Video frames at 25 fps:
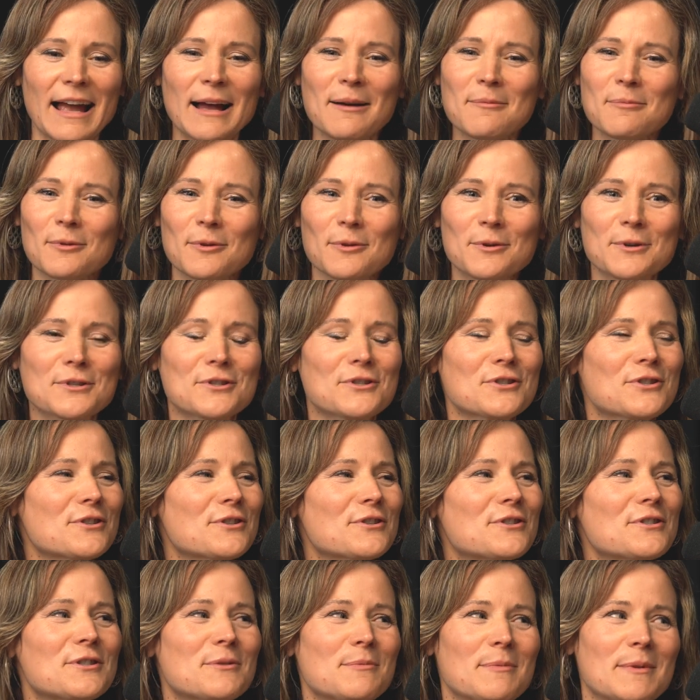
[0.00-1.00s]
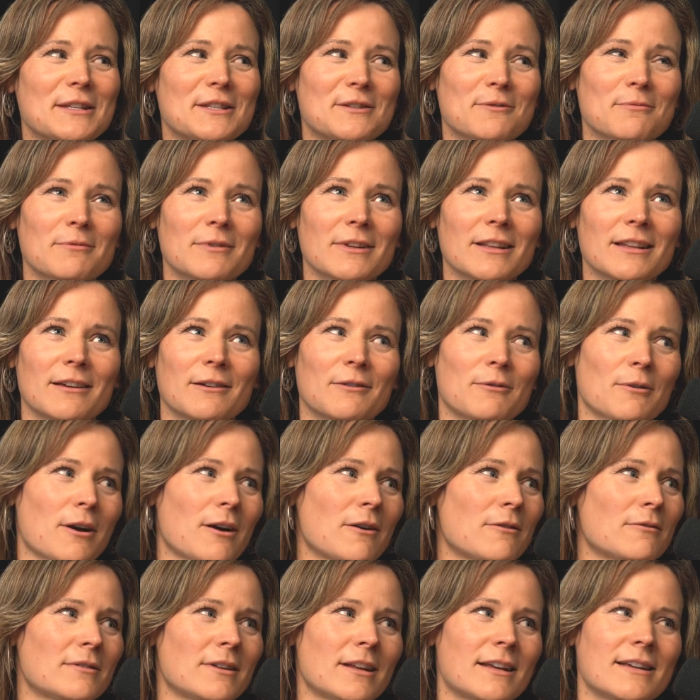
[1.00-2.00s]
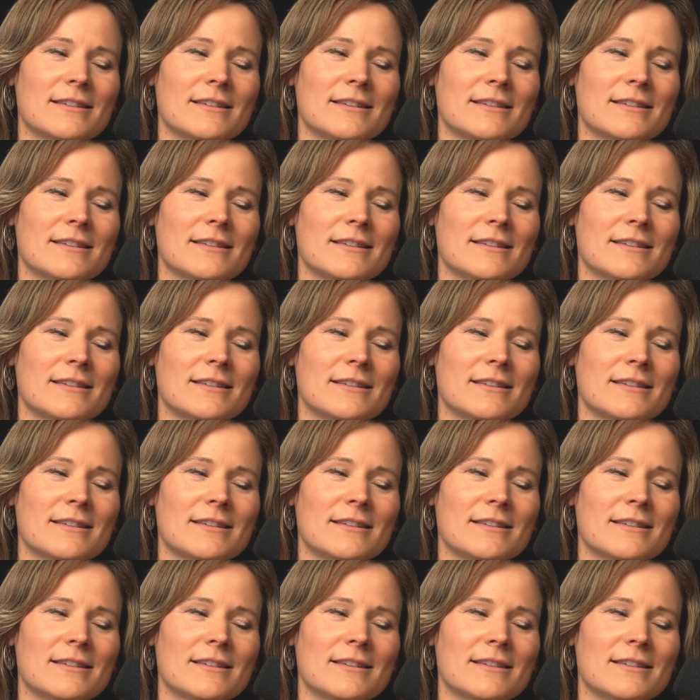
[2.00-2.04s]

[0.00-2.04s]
apple orchards, but it's really grown.